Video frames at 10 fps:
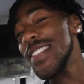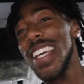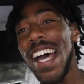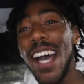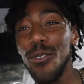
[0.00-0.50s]

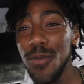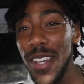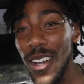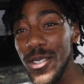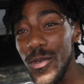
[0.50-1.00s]
Then I will be
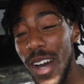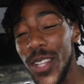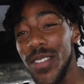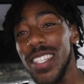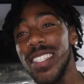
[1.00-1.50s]
also
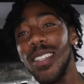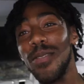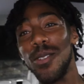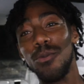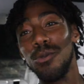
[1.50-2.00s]
following the seat
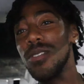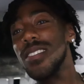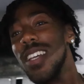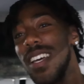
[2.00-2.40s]
filler rules.